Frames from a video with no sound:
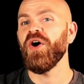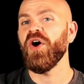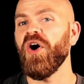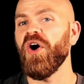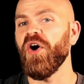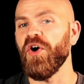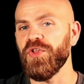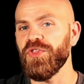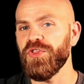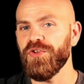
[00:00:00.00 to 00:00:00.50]

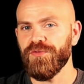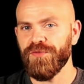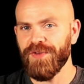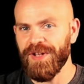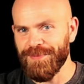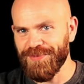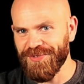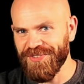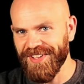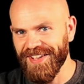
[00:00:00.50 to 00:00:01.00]
On the
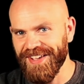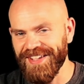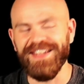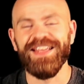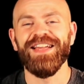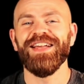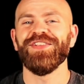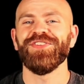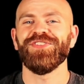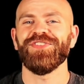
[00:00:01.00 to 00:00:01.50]
flip side,
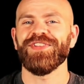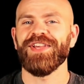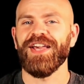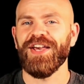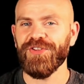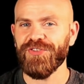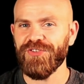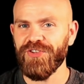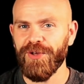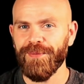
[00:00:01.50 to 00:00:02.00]

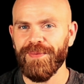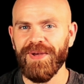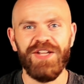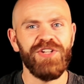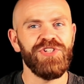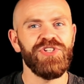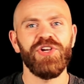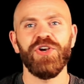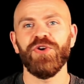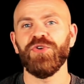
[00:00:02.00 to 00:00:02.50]
scales and
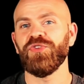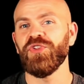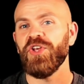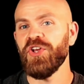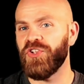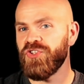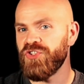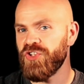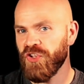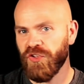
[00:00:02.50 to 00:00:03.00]
arpeggios
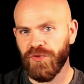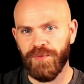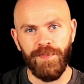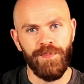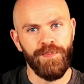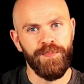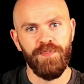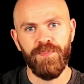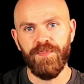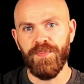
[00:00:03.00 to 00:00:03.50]
just
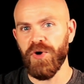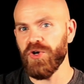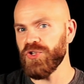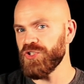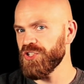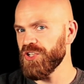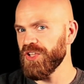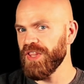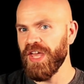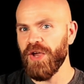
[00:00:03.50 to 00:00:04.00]

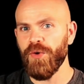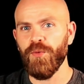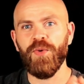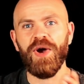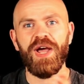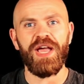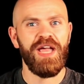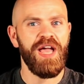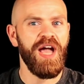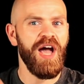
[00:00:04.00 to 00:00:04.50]
butcher their
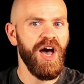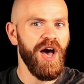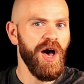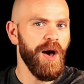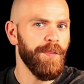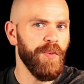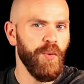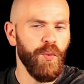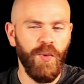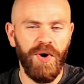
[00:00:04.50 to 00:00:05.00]
way
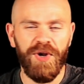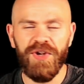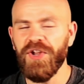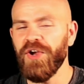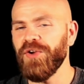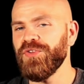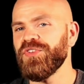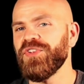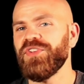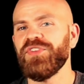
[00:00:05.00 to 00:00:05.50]
up one
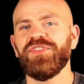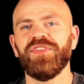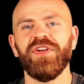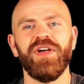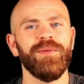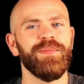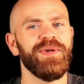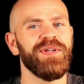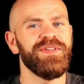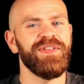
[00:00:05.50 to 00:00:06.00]
note at a
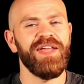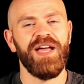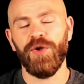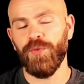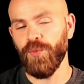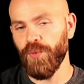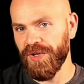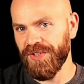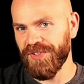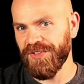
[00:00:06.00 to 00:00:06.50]
time and
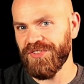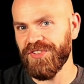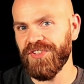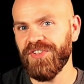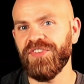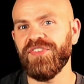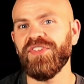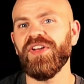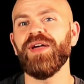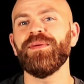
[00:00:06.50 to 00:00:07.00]
down one note
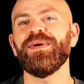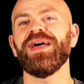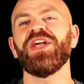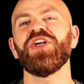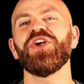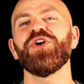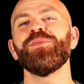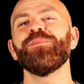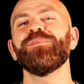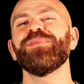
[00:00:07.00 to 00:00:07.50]
at a time and
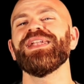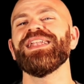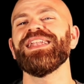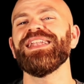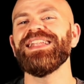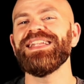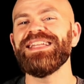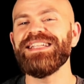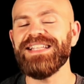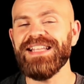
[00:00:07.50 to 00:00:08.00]

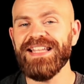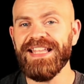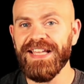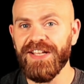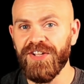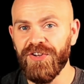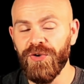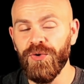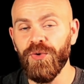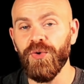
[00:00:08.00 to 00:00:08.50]
completely
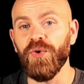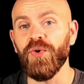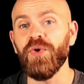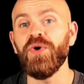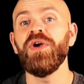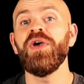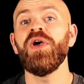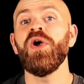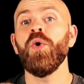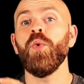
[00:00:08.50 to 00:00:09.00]

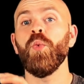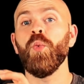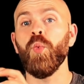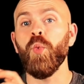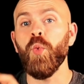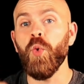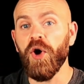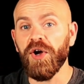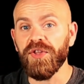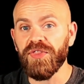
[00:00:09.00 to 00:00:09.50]
ignore
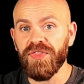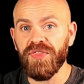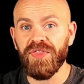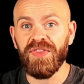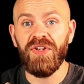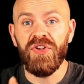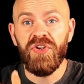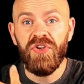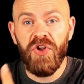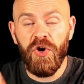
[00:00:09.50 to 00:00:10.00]
what
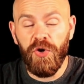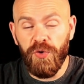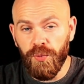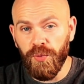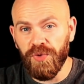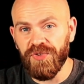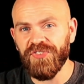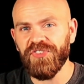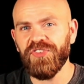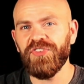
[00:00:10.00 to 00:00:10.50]
the note
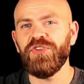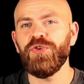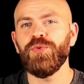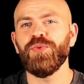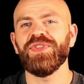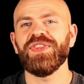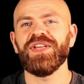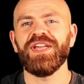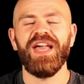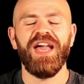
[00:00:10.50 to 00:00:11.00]
wants to do,
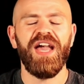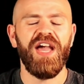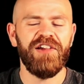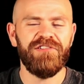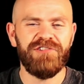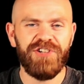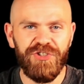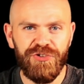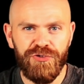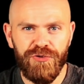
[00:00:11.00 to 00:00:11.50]
what the
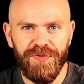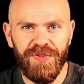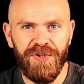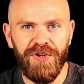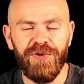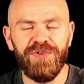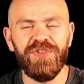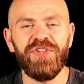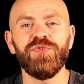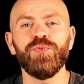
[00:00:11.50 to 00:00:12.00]
character of the
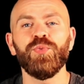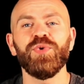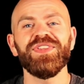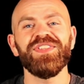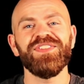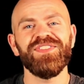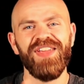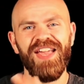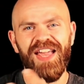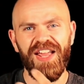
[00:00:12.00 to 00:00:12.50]
note is, what
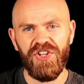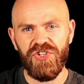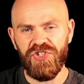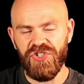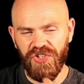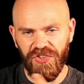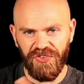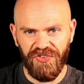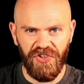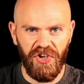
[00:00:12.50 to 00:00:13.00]
the
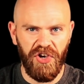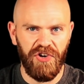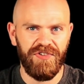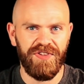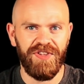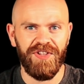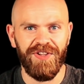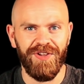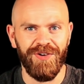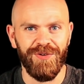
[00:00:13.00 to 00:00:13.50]
tensions are
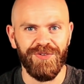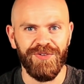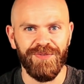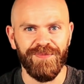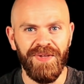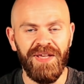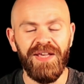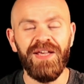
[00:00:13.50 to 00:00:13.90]
in the note.